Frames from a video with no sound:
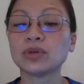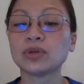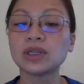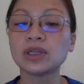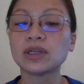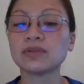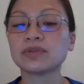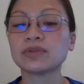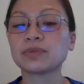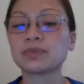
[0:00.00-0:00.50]

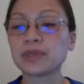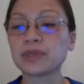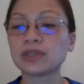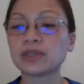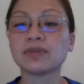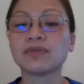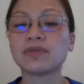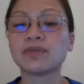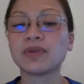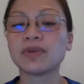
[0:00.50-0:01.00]
could give
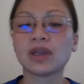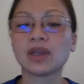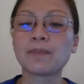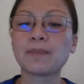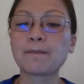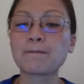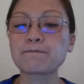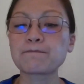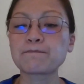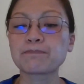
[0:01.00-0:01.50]
specific
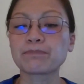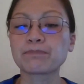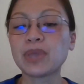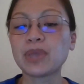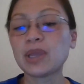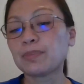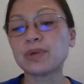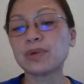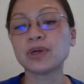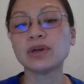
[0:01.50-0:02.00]

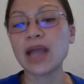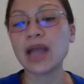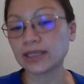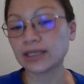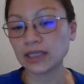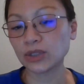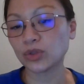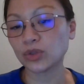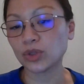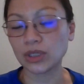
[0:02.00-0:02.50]
people
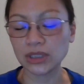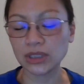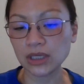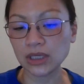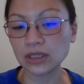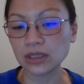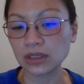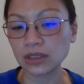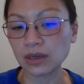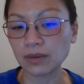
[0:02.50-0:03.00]
access to the
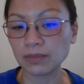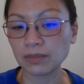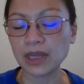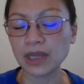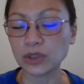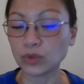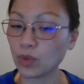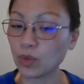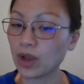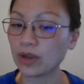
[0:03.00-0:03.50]
system
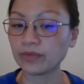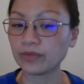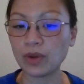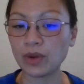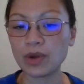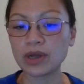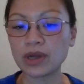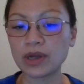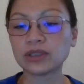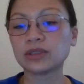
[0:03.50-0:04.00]
as well if
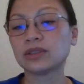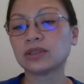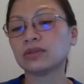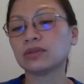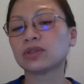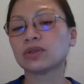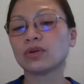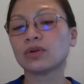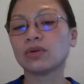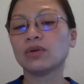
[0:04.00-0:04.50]
they want
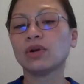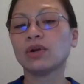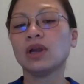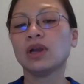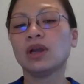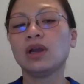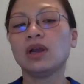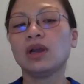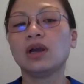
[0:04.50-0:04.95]
to. So